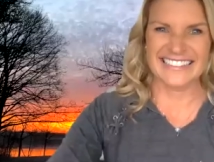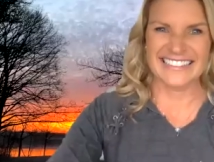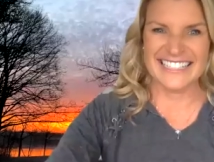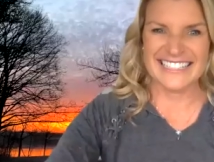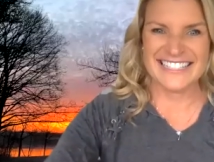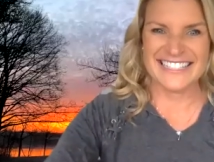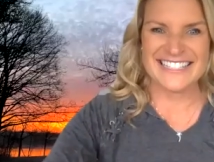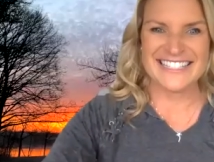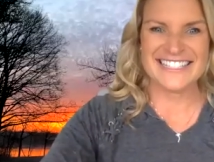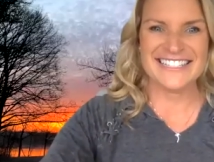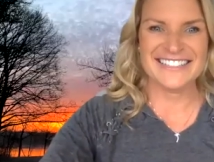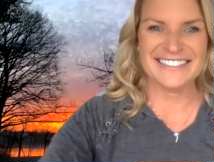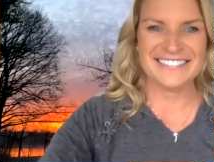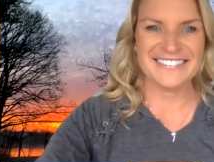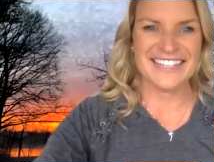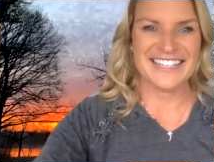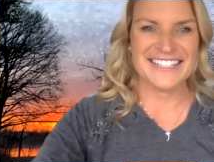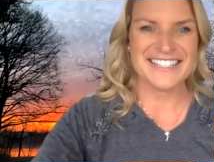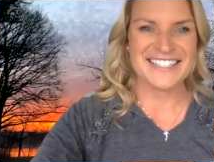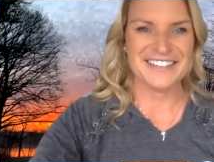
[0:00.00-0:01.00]
let's do
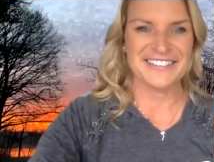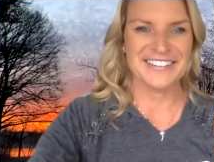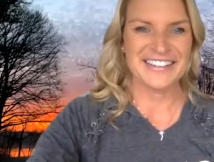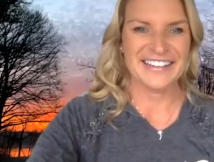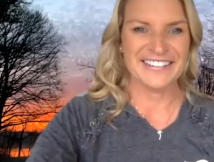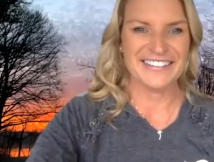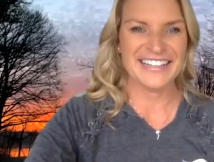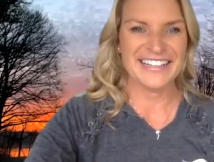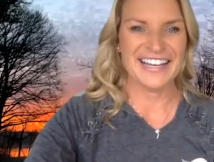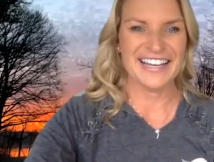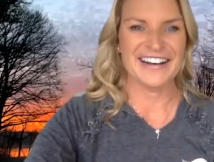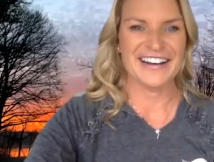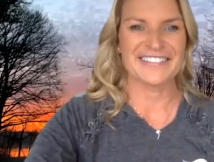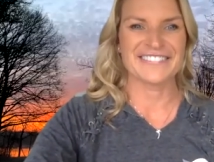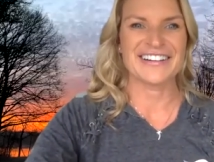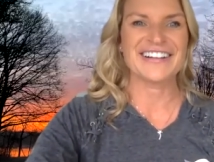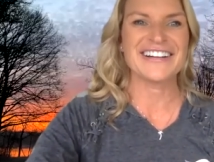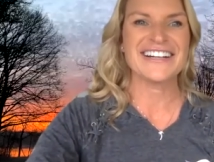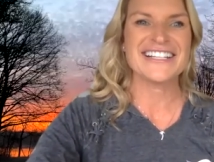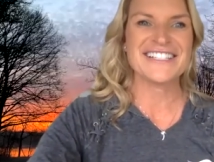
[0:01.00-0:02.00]
this. So here we go.
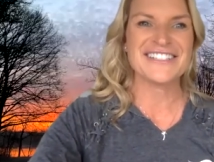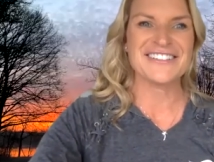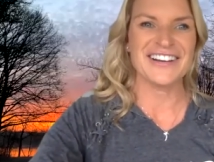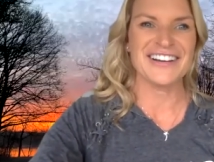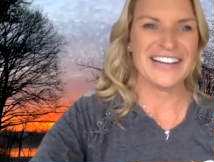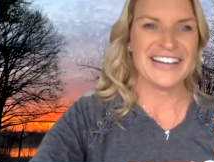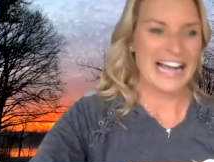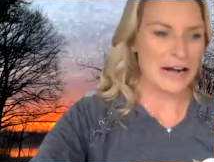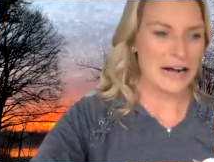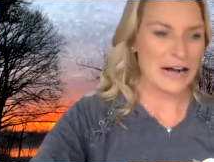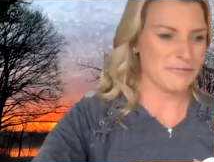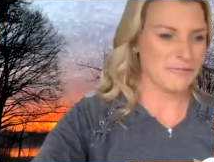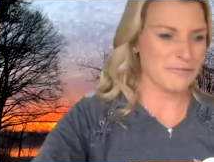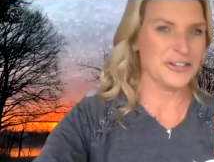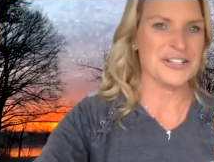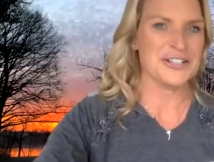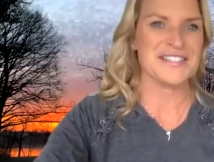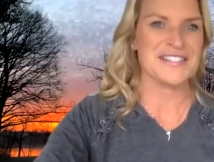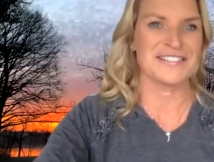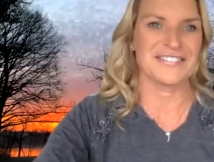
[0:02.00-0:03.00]
We're going to start out,
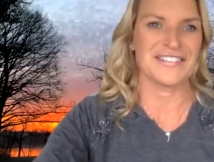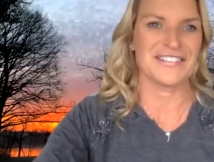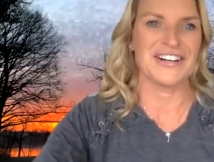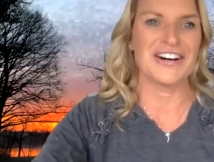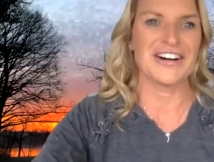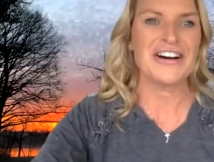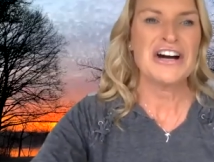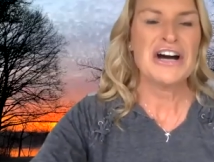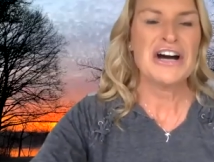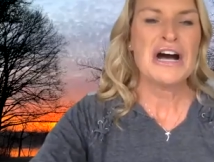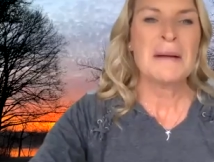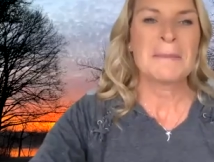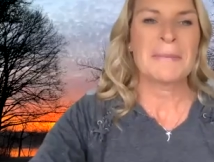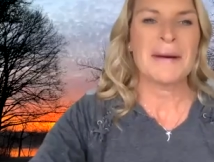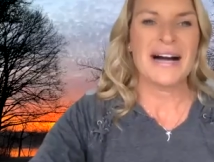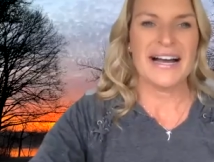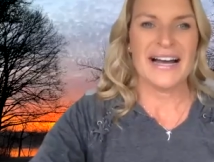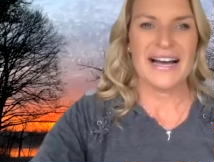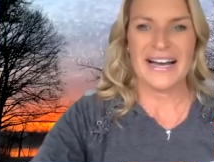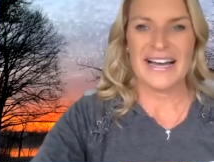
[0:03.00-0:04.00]
first of all,
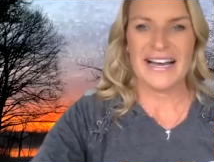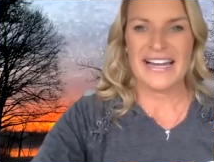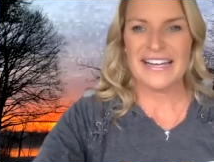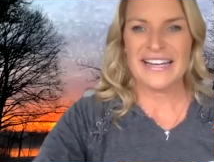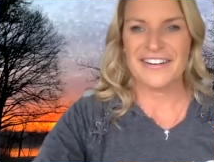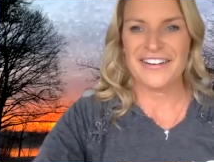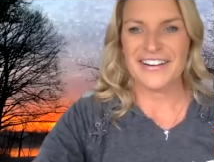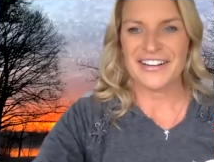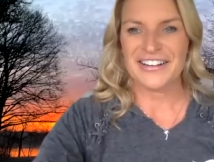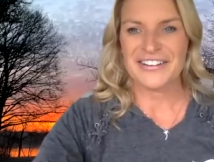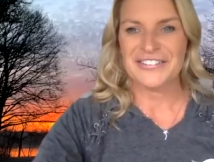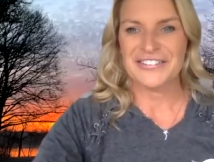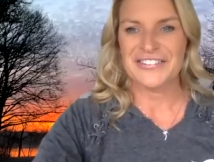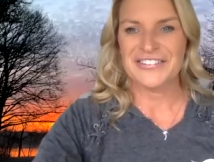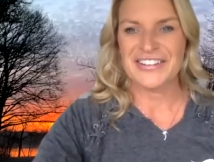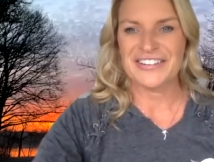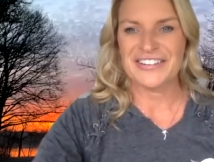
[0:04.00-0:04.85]
by our cool